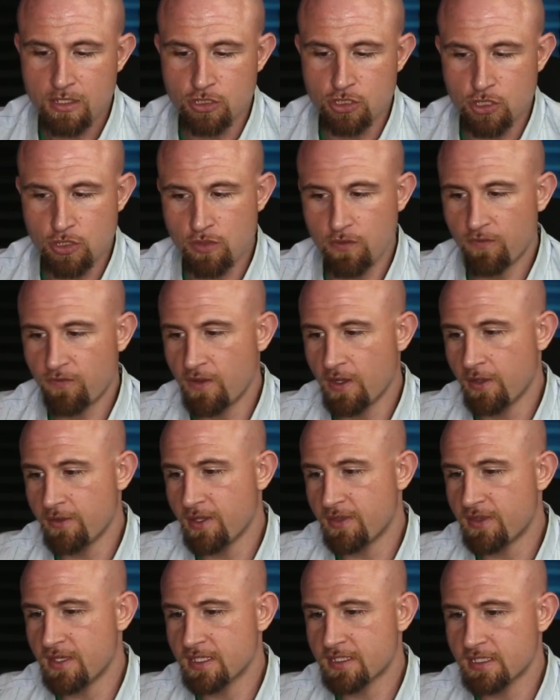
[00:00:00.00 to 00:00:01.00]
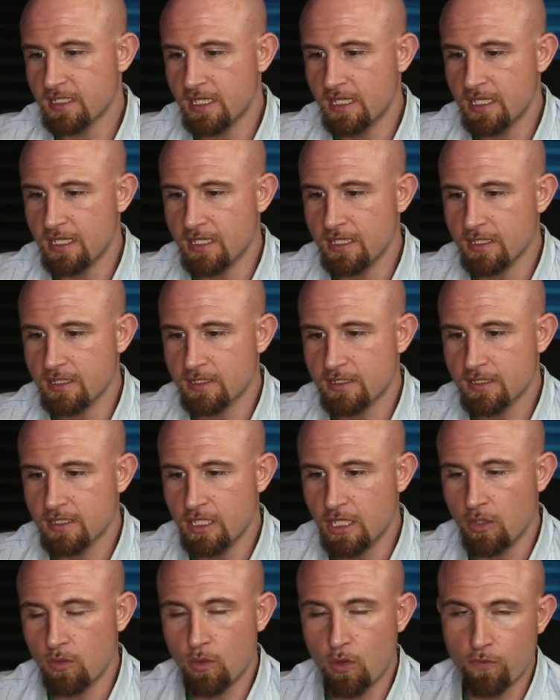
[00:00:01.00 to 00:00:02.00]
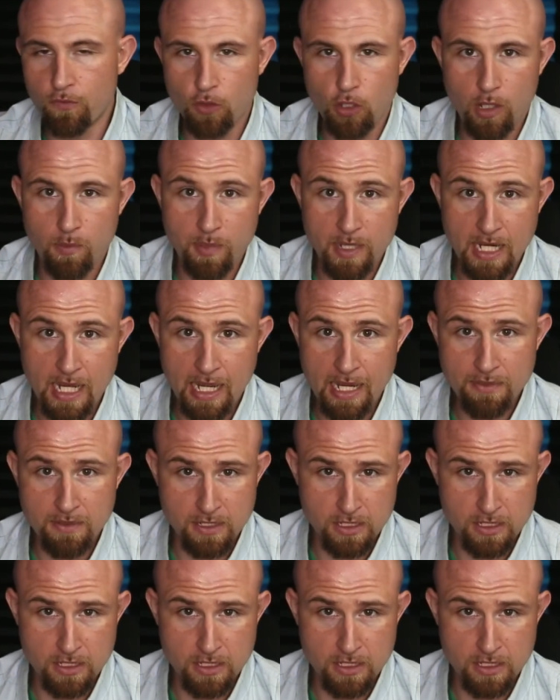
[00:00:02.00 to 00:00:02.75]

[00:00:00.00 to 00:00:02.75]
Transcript: Do you feel that this is, you know, overall benign?